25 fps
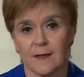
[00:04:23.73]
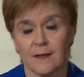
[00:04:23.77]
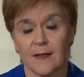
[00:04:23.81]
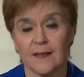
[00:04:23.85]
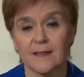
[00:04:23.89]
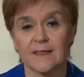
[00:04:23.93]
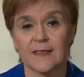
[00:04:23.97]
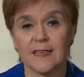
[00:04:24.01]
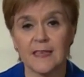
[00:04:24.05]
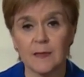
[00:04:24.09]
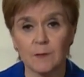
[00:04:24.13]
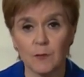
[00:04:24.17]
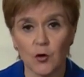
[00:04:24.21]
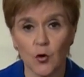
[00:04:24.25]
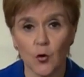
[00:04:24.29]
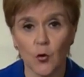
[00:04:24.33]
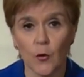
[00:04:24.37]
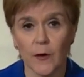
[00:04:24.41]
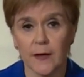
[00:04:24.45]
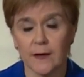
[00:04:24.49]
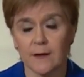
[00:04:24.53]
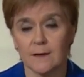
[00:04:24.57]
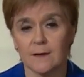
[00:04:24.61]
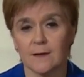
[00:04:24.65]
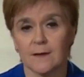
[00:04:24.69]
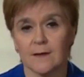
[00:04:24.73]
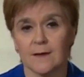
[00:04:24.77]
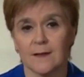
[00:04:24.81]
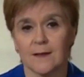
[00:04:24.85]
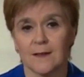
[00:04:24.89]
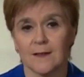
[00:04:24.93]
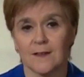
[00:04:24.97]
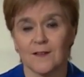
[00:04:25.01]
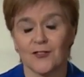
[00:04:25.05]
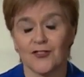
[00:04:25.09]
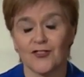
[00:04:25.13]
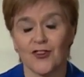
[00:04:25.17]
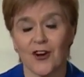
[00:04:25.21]
Let's keep going,
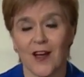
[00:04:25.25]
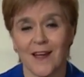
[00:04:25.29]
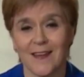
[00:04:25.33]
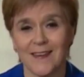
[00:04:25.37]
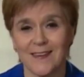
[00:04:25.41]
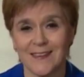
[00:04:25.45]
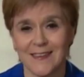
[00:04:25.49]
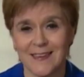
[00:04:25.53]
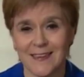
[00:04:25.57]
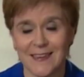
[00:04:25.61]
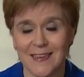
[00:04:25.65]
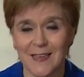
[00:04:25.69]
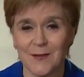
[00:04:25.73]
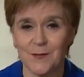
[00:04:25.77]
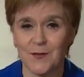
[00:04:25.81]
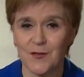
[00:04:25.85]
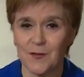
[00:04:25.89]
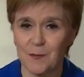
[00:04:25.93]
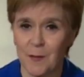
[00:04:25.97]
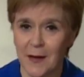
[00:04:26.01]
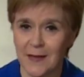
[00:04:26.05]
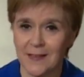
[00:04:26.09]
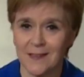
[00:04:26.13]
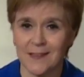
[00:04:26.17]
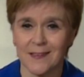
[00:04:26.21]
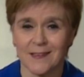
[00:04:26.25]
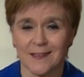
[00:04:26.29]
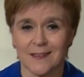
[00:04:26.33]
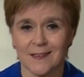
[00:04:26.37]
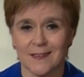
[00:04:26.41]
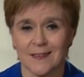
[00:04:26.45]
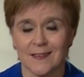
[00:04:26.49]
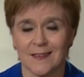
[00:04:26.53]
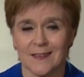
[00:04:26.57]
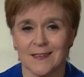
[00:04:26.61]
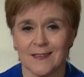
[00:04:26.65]
try to keep smiling,